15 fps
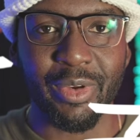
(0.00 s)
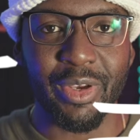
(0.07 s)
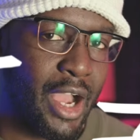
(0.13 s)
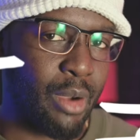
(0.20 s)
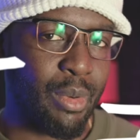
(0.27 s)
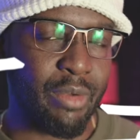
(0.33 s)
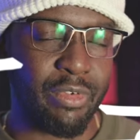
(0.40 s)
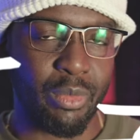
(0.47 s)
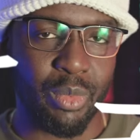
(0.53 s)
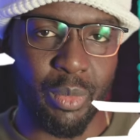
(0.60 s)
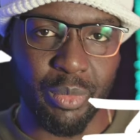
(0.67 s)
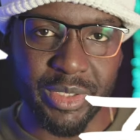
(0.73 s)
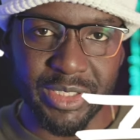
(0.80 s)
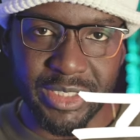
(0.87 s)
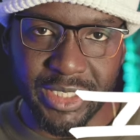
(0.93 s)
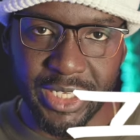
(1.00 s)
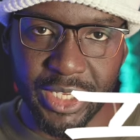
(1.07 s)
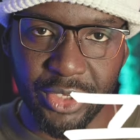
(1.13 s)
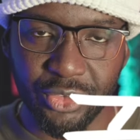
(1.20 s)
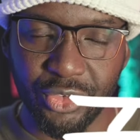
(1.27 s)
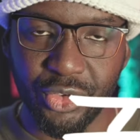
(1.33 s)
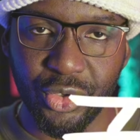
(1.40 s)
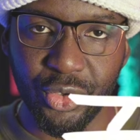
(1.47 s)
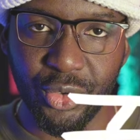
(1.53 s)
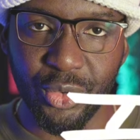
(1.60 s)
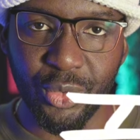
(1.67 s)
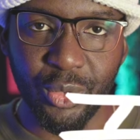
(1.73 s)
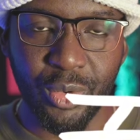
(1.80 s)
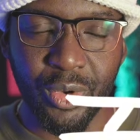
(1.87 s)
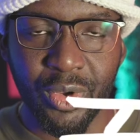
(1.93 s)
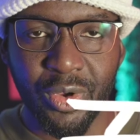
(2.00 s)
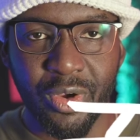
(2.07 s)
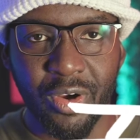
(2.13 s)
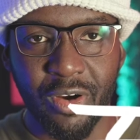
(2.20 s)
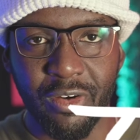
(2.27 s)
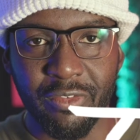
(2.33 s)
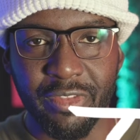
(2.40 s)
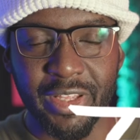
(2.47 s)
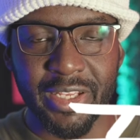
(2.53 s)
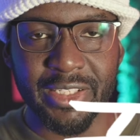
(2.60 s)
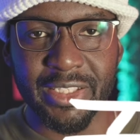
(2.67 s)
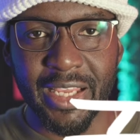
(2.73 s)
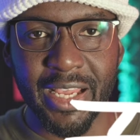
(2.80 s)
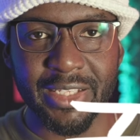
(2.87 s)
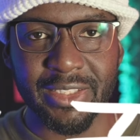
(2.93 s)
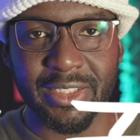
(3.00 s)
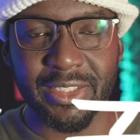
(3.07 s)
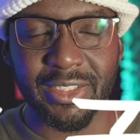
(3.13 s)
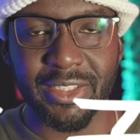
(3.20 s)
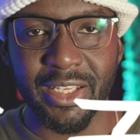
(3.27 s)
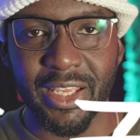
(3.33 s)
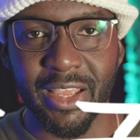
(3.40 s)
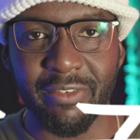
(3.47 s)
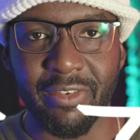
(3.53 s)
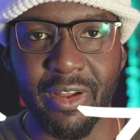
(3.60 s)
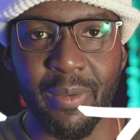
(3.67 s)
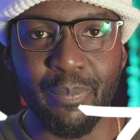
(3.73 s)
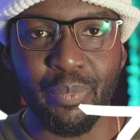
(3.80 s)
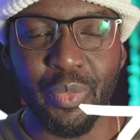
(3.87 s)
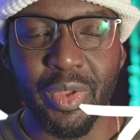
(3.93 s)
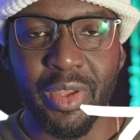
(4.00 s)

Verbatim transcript: However, when we see two of these S's together,